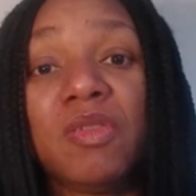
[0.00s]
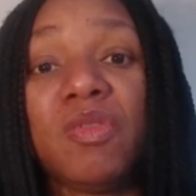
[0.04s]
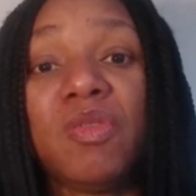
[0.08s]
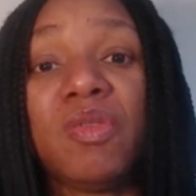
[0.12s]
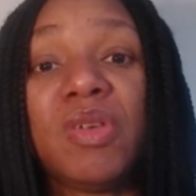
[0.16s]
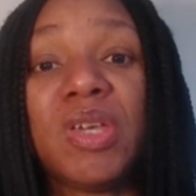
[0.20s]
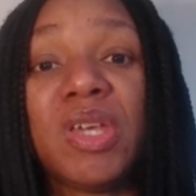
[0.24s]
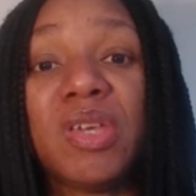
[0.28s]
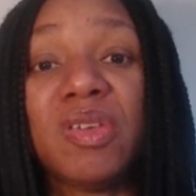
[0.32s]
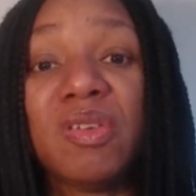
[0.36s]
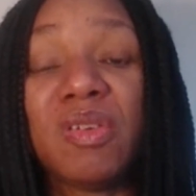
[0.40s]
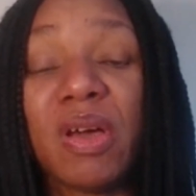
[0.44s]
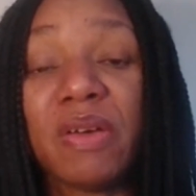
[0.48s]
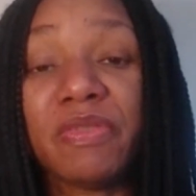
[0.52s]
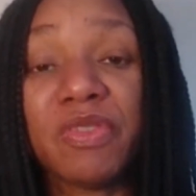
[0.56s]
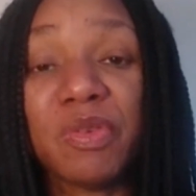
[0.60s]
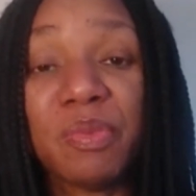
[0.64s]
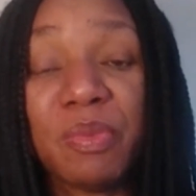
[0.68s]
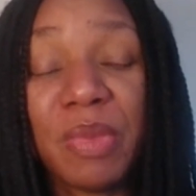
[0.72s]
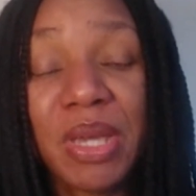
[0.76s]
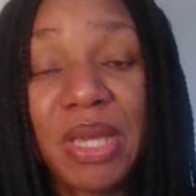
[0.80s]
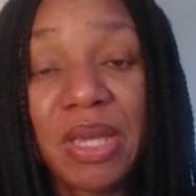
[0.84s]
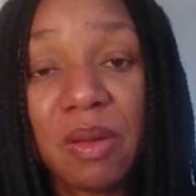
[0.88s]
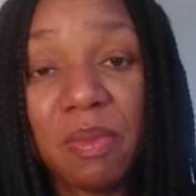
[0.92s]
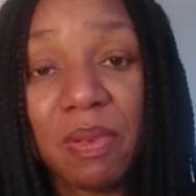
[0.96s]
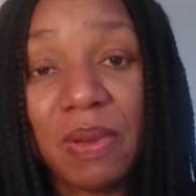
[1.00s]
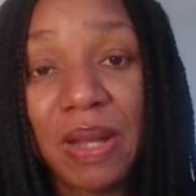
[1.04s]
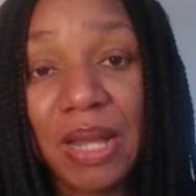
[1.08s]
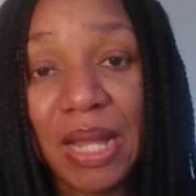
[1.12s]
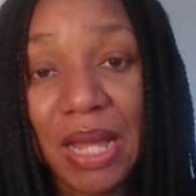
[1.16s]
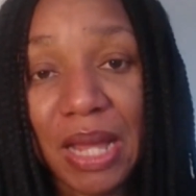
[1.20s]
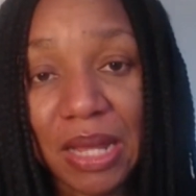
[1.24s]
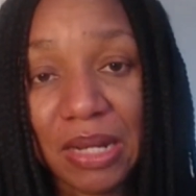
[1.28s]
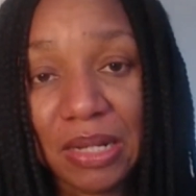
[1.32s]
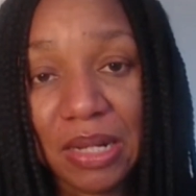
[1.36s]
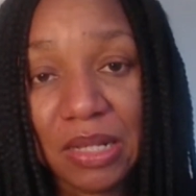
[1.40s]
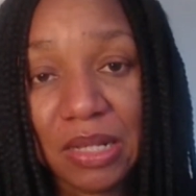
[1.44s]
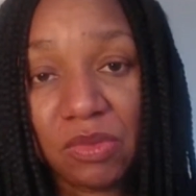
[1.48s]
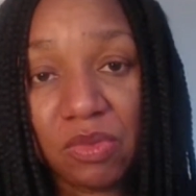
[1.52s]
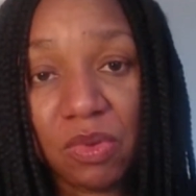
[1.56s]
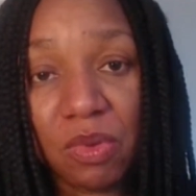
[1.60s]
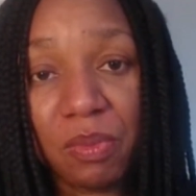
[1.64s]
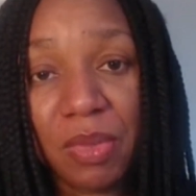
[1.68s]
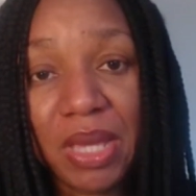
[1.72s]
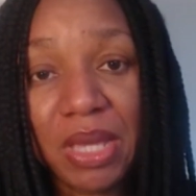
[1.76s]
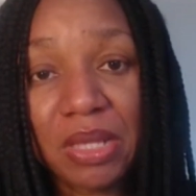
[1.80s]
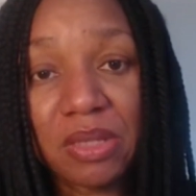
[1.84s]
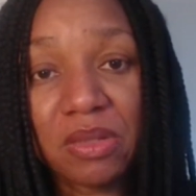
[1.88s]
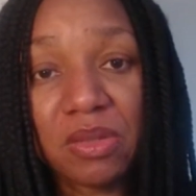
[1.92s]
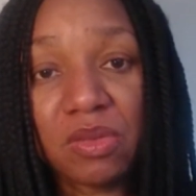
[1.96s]
okay, you have to make a plan. That's what I'm
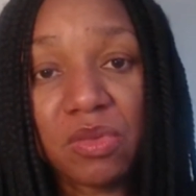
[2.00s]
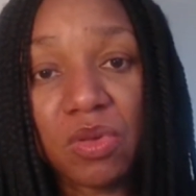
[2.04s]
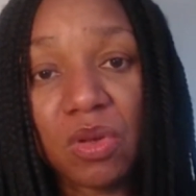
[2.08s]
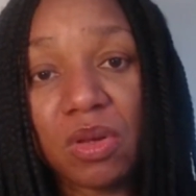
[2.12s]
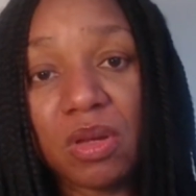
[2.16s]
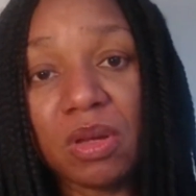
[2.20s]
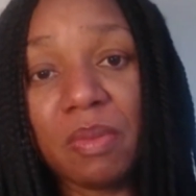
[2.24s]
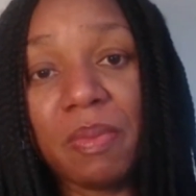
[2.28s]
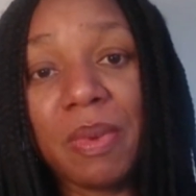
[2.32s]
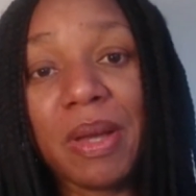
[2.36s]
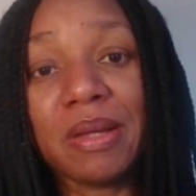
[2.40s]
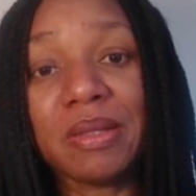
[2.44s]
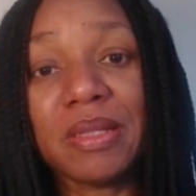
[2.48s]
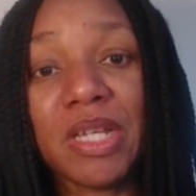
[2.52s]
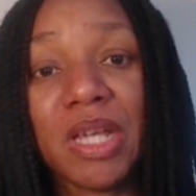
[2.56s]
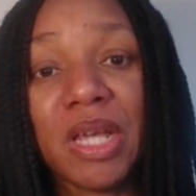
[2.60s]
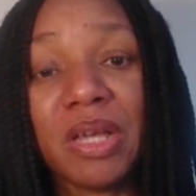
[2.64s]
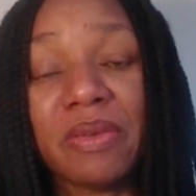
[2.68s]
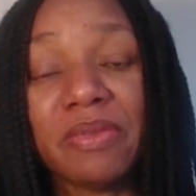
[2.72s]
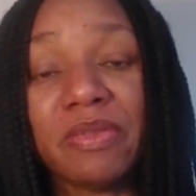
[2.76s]
here to talk about.